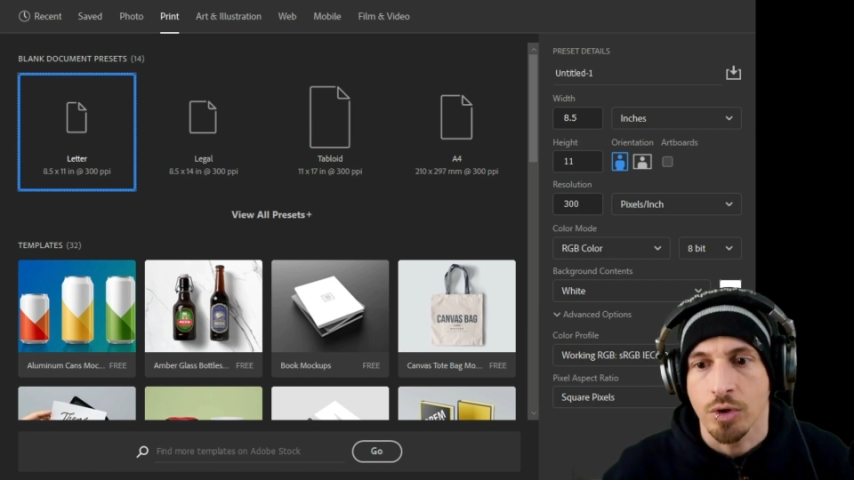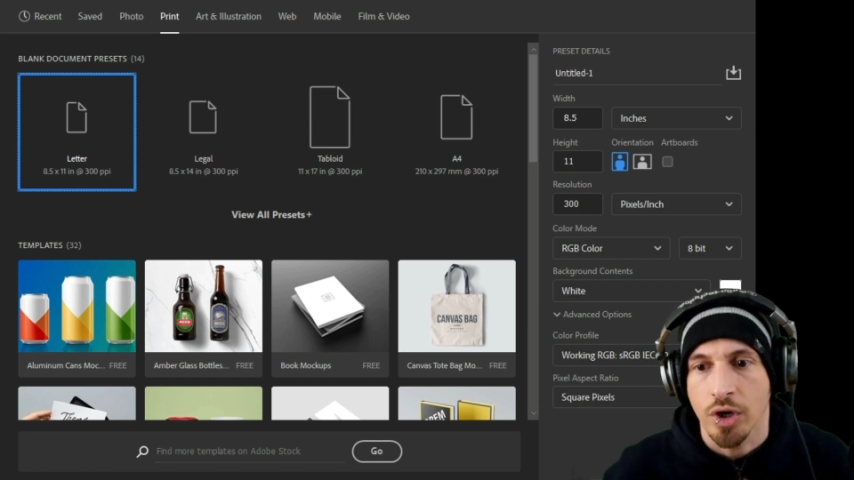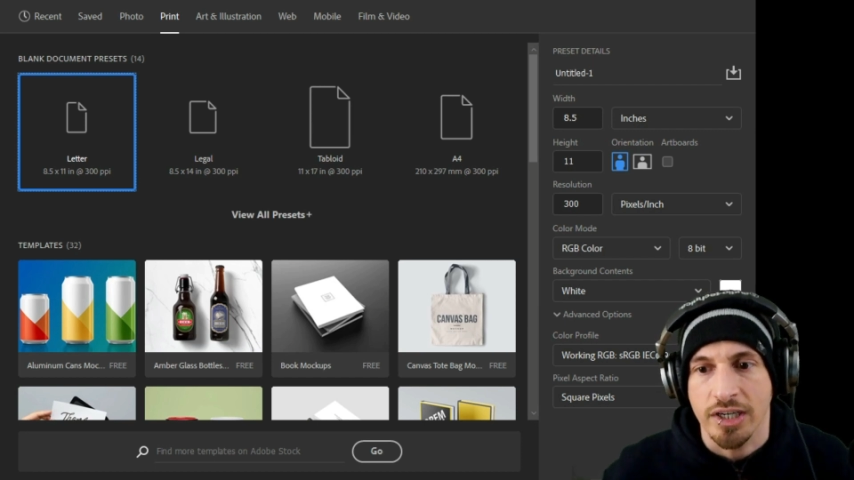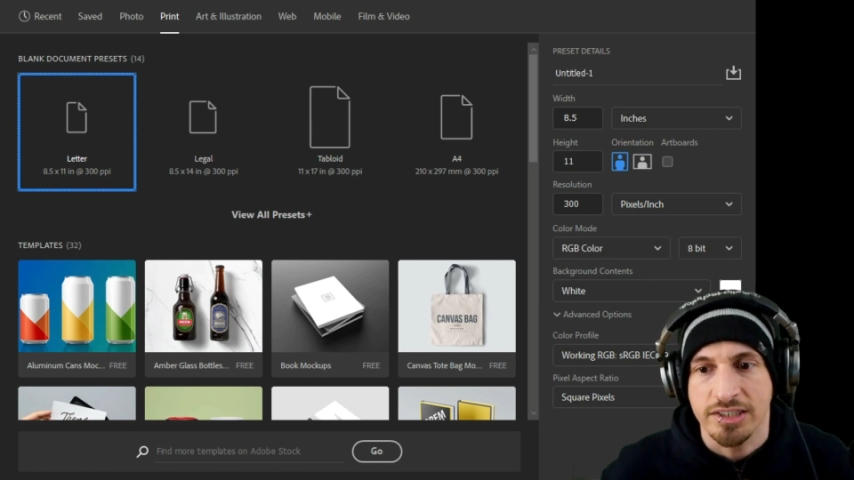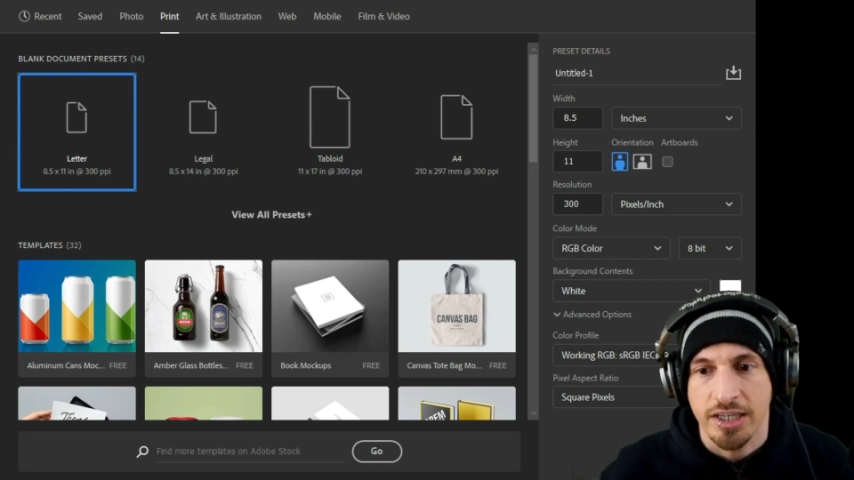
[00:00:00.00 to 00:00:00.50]

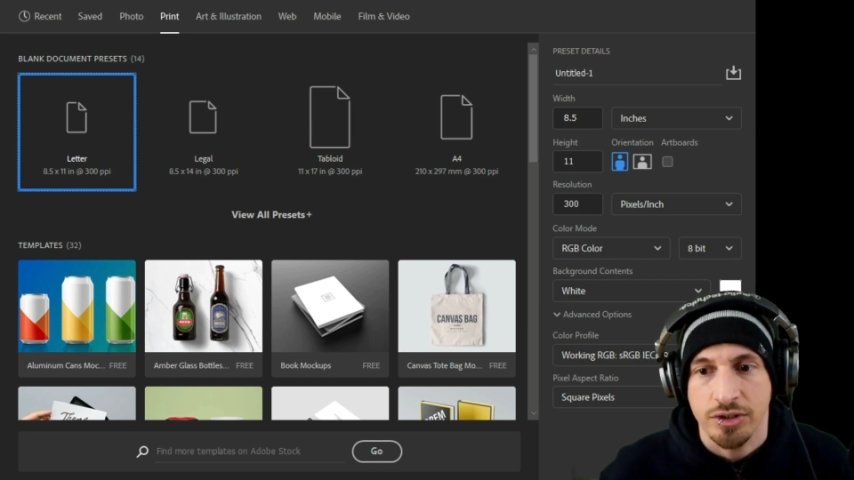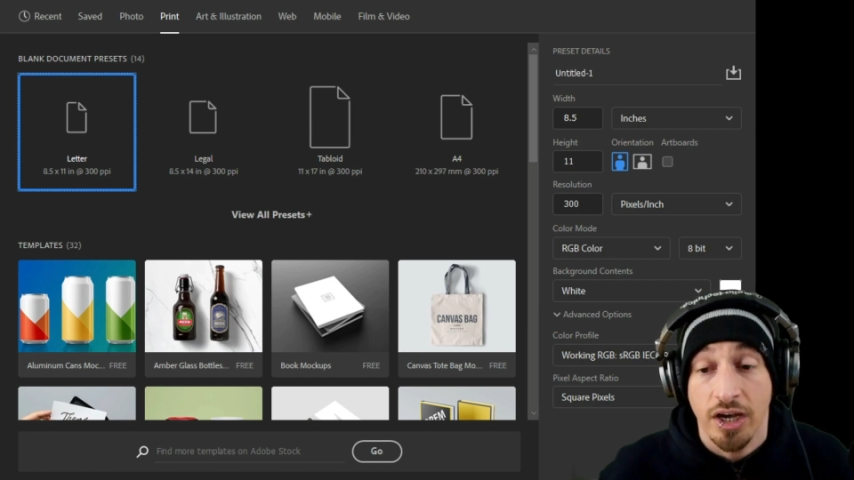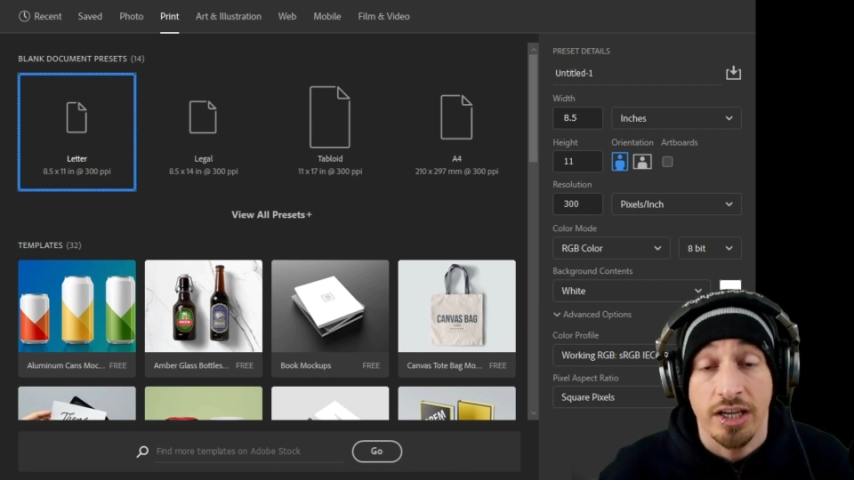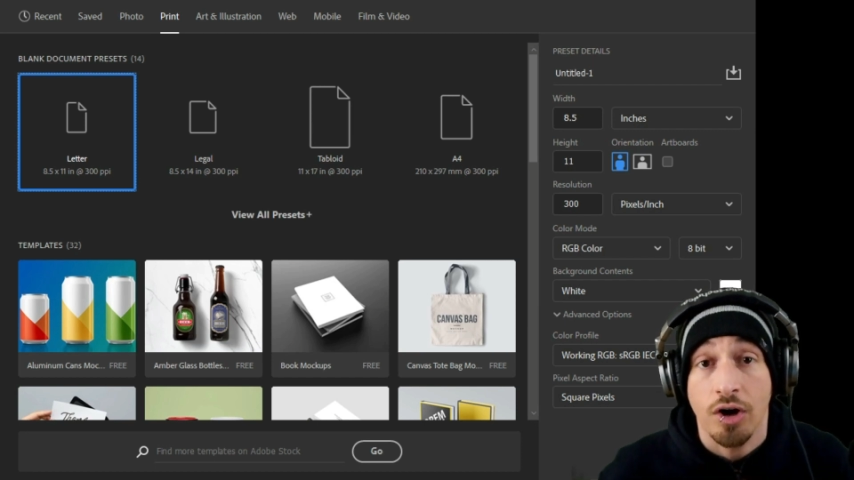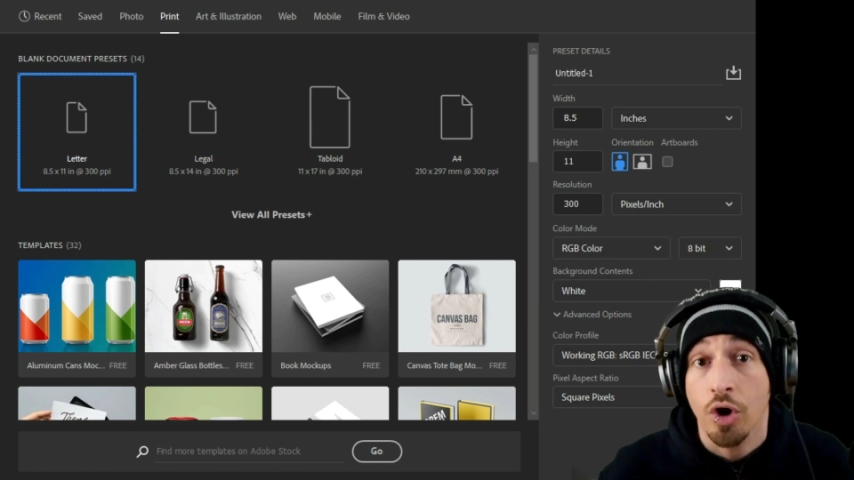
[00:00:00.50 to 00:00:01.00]

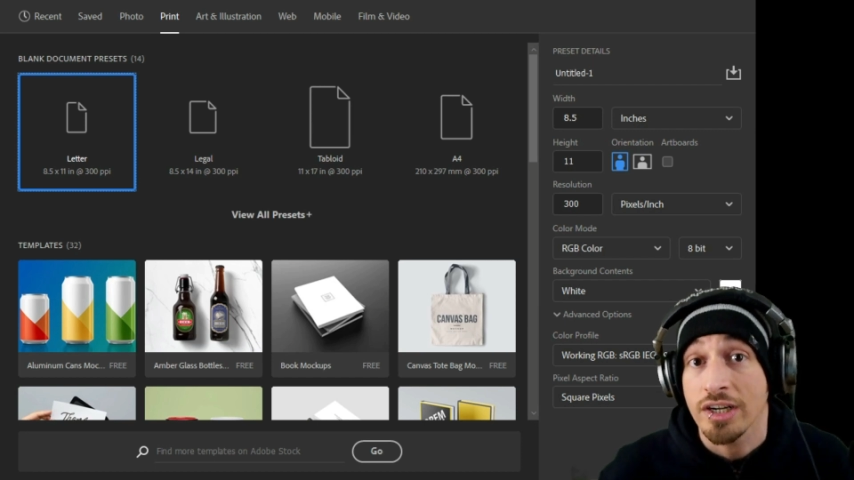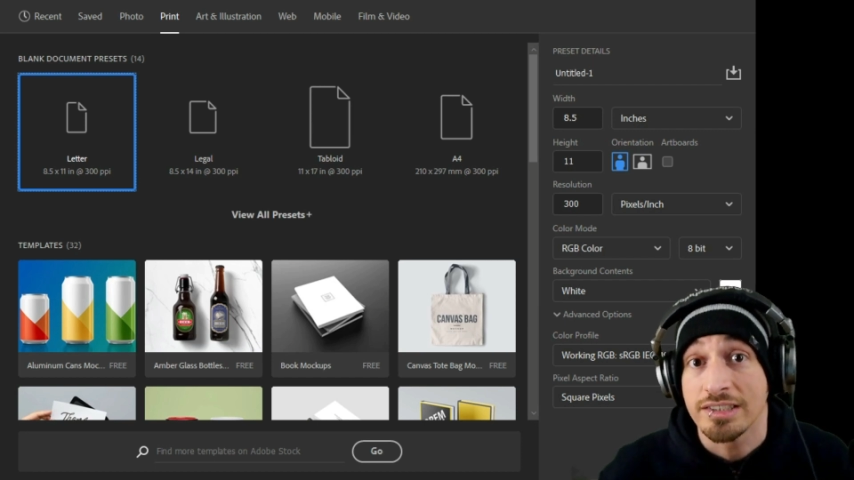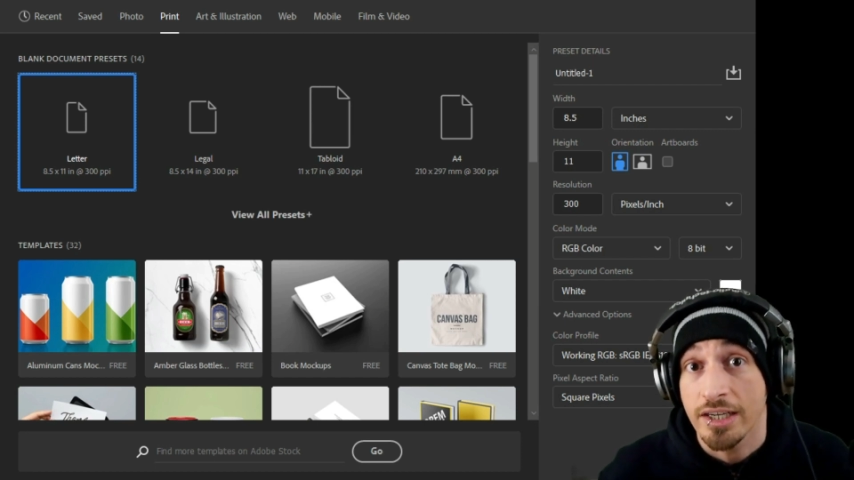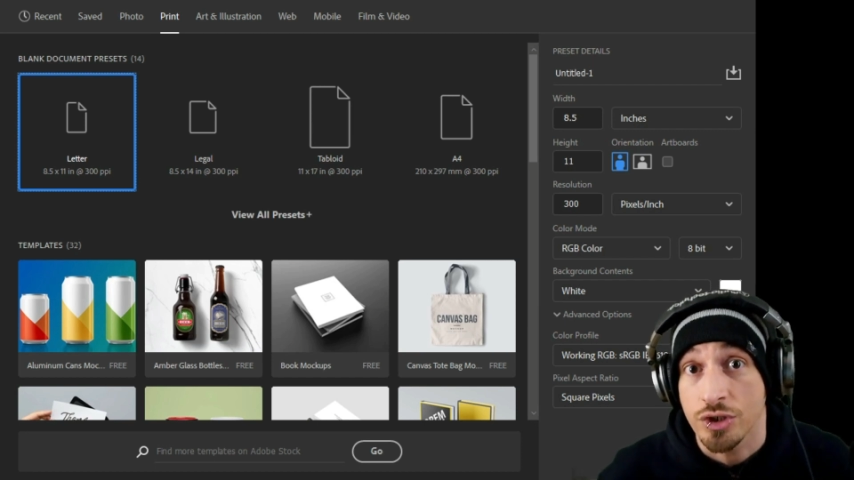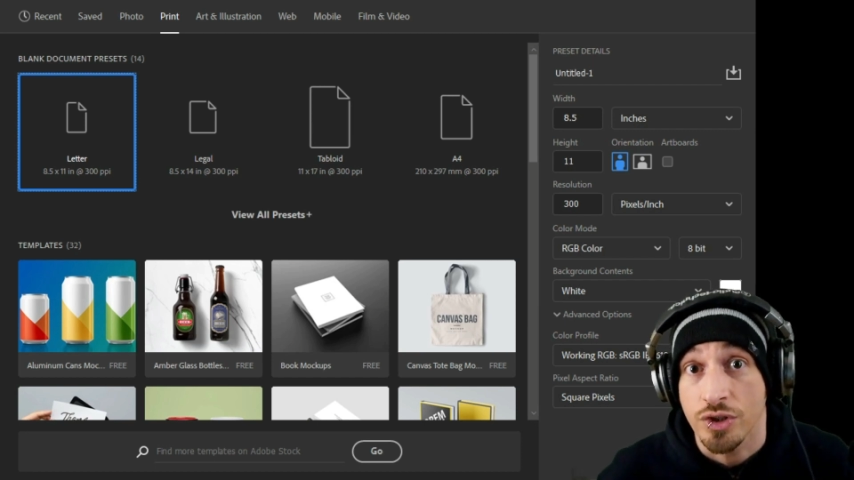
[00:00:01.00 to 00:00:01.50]

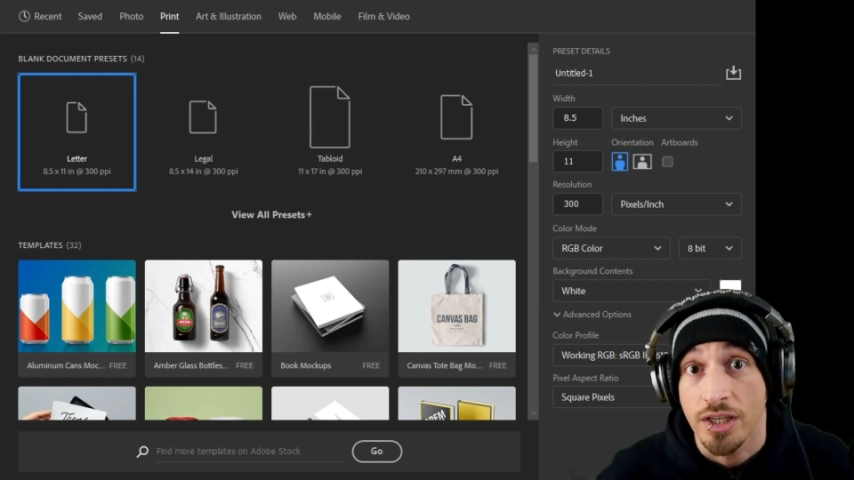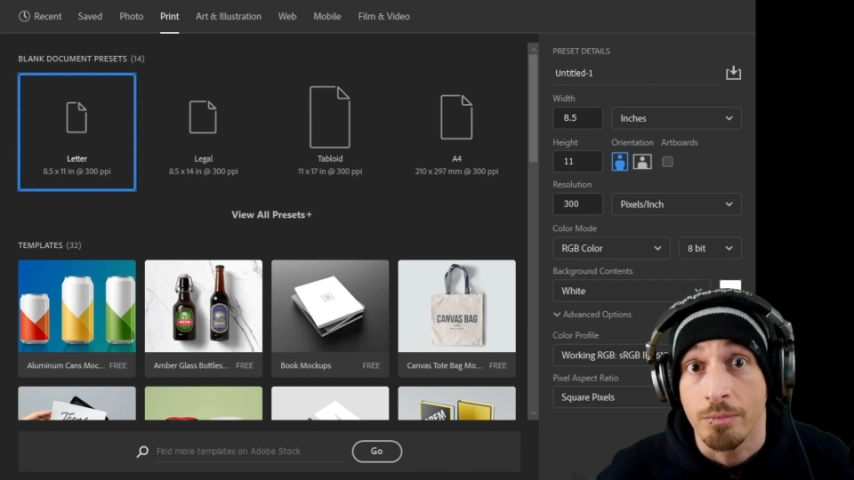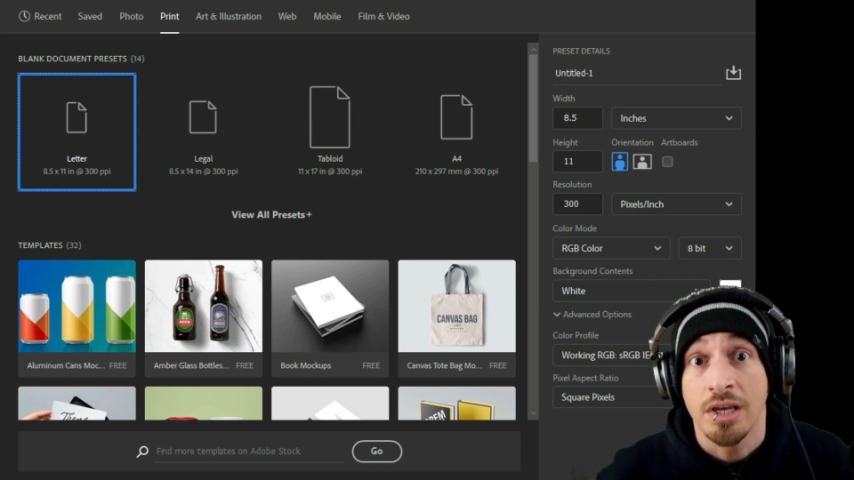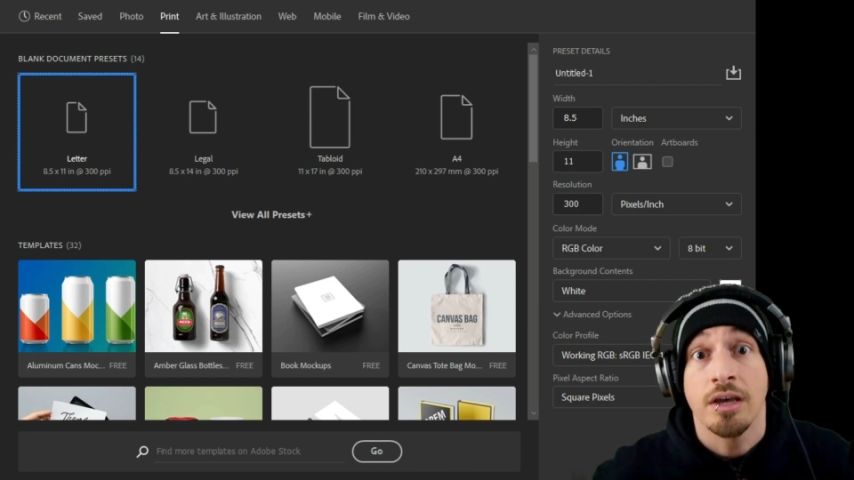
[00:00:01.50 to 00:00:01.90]
architecture theme?